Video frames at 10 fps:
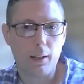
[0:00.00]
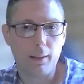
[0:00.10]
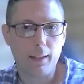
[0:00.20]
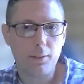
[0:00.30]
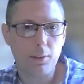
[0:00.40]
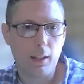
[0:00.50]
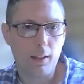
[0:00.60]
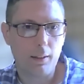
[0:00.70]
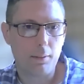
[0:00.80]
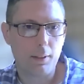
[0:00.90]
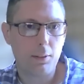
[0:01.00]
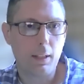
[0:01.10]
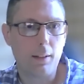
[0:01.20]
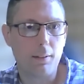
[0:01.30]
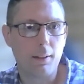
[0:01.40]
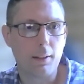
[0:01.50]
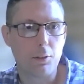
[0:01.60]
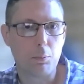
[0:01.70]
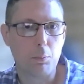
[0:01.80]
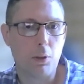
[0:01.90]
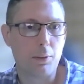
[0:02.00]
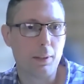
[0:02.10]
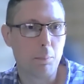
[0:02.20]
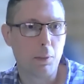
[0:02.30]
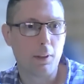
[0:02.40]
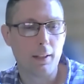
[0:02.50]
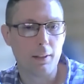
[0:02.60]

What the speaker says: that's not like a small number, right?